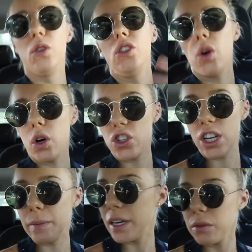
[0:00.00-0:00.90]
resort
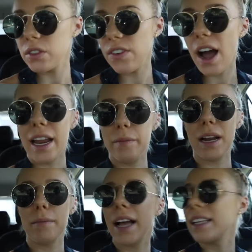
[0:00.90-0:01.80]
gym and it was fine.
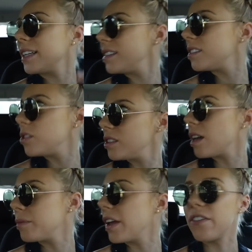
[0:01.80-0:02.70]
But I'm like, let's do
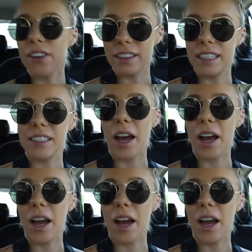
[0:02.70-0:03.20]
something fun this